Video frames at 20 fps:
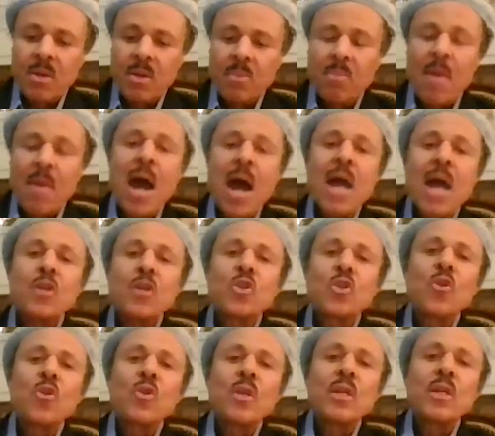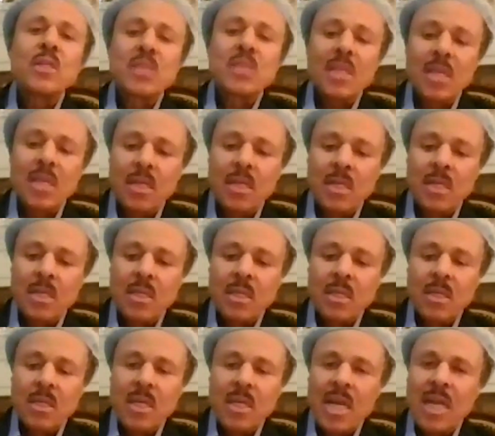My attorneys
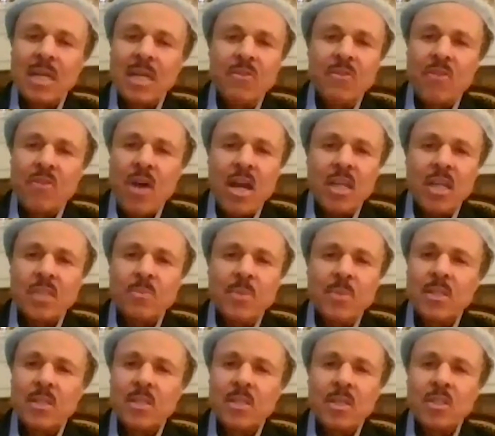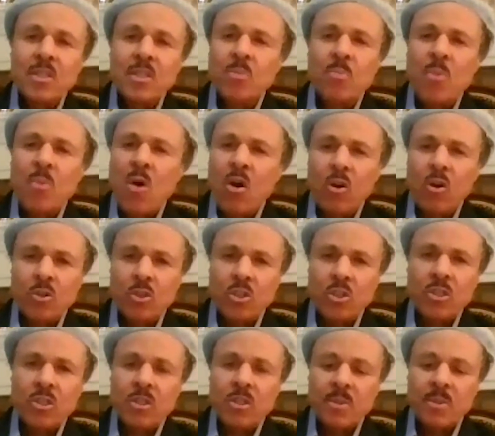had advised me since
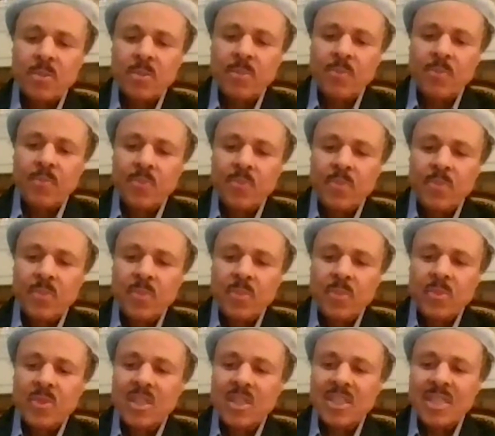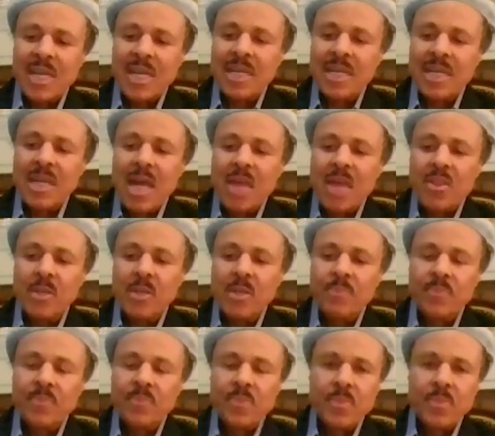March to say nothing
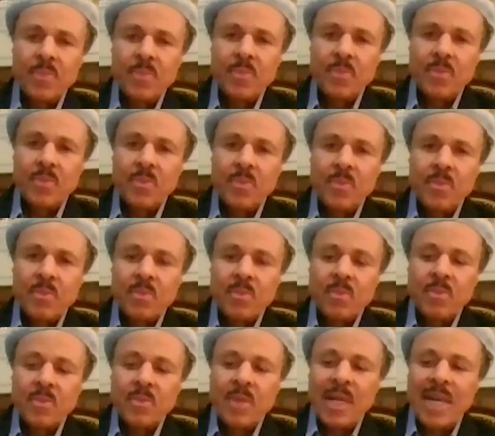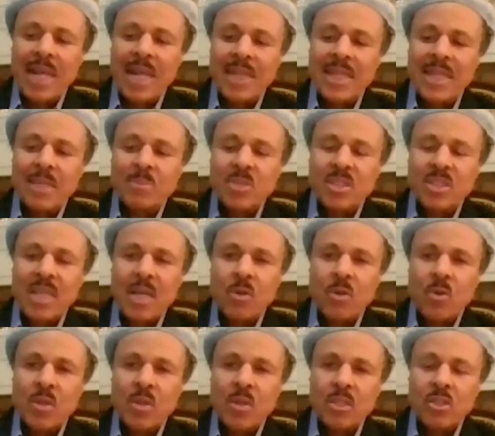and let them
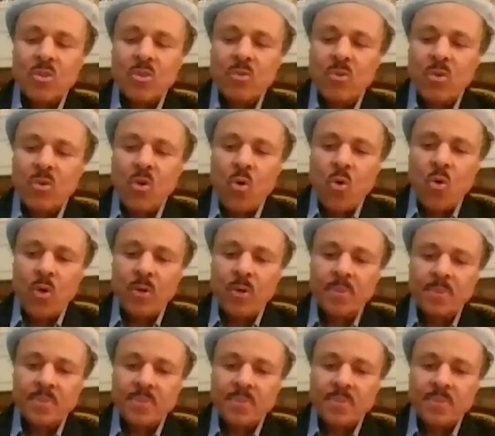settle this through court.